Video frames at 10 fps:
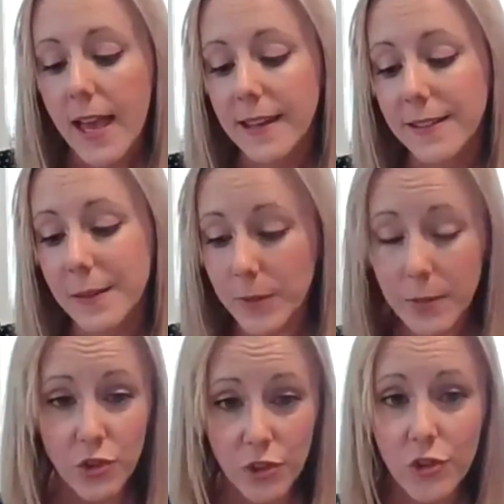And
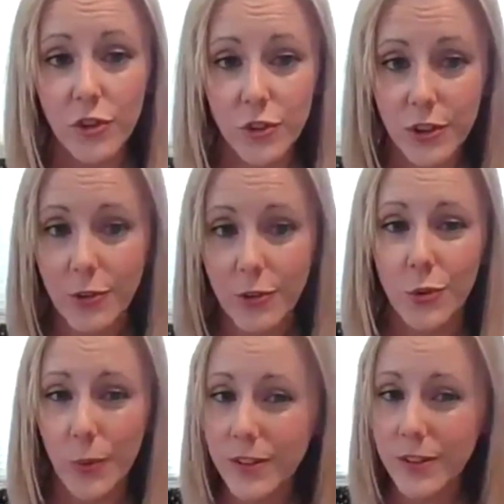sometimes she just,
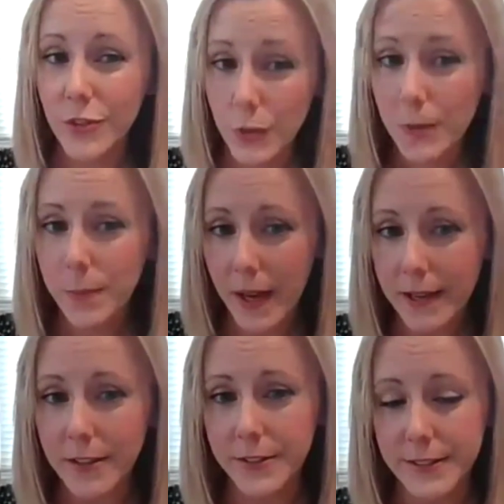she wants to do it
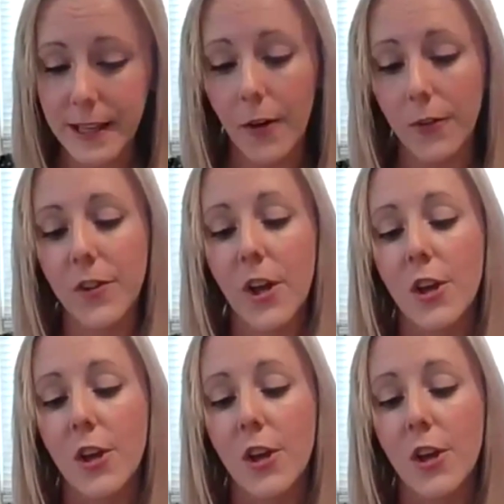by herself.